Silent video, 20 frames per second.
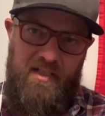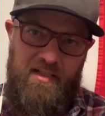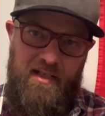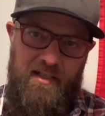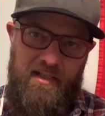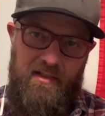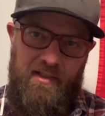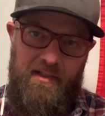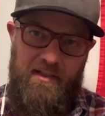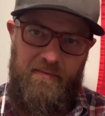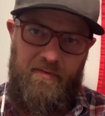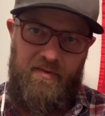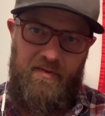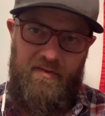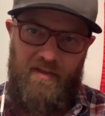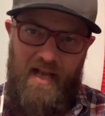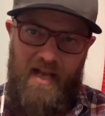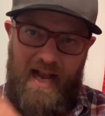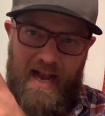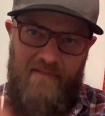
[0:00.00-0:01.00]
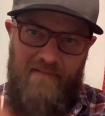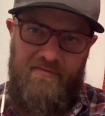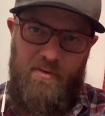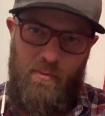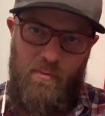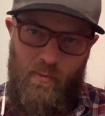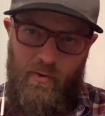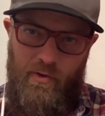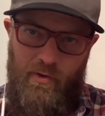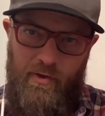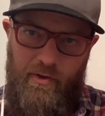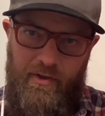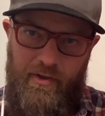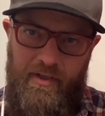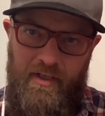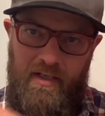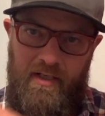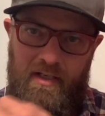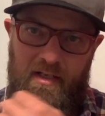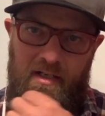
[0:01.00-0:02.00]
deadlifts afterward
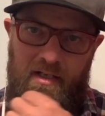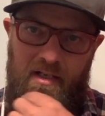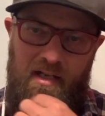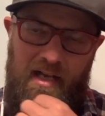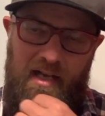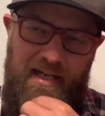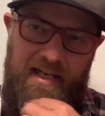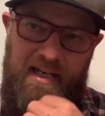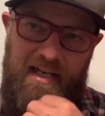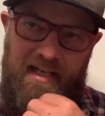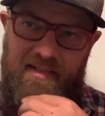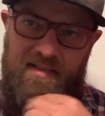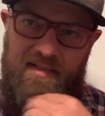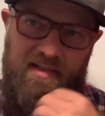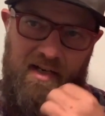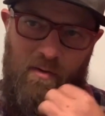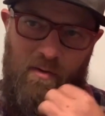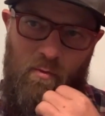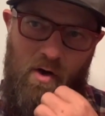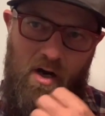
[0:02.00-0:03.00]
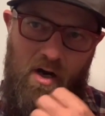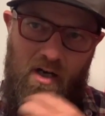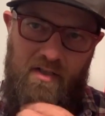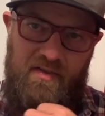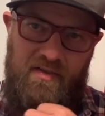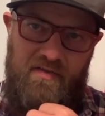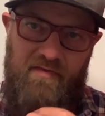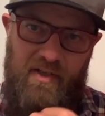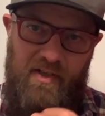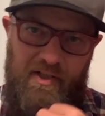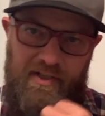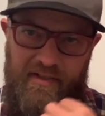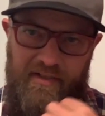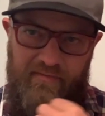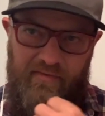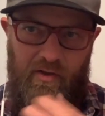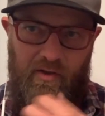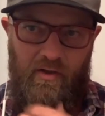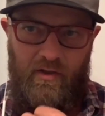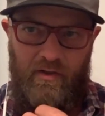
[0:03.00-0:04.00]
and handstand walks, very
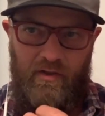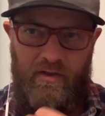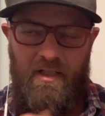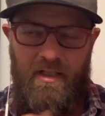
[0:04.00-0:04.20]
difficult.